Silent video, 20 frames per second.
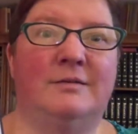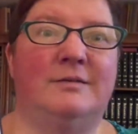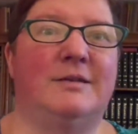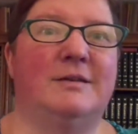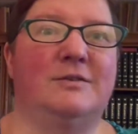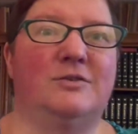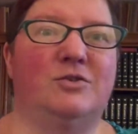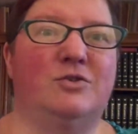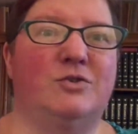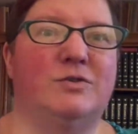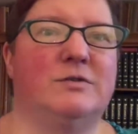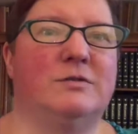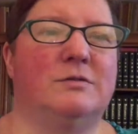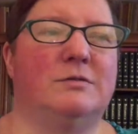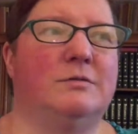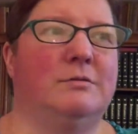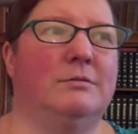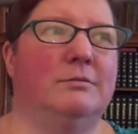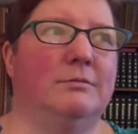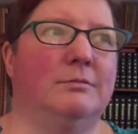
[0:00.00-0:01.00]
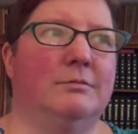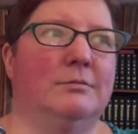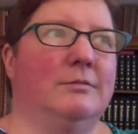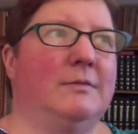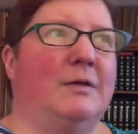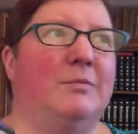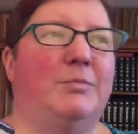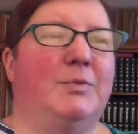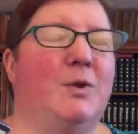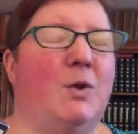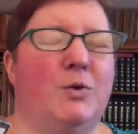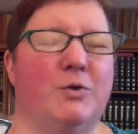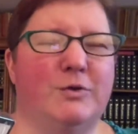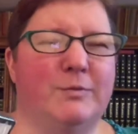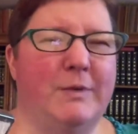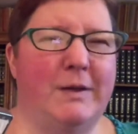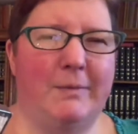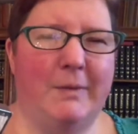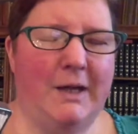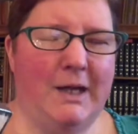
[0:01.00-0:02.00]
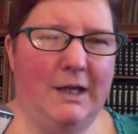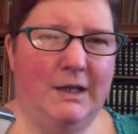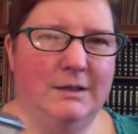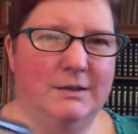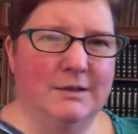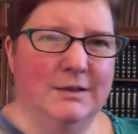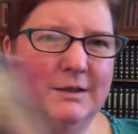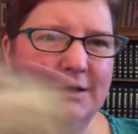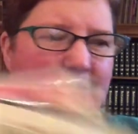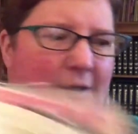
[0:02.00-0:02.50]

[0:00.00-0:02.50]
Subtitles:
that's just, it blows my mind.